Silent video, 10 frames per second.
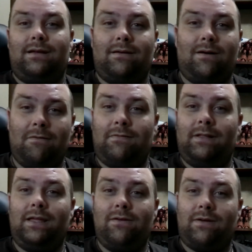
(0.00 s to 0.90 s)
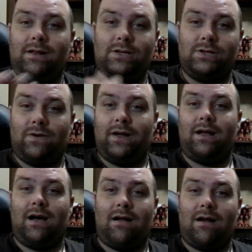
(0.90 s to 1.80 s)
Hopefully you can join
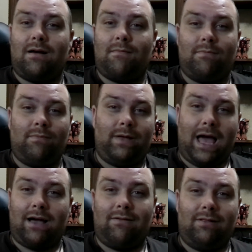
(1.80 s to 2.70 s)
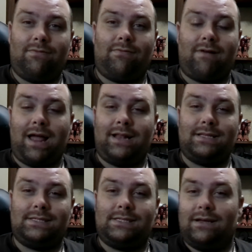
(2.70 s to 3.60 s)
our gaggle of
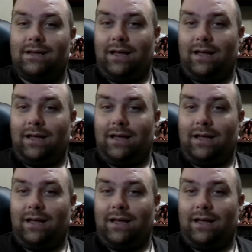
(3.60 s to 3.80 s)
friends.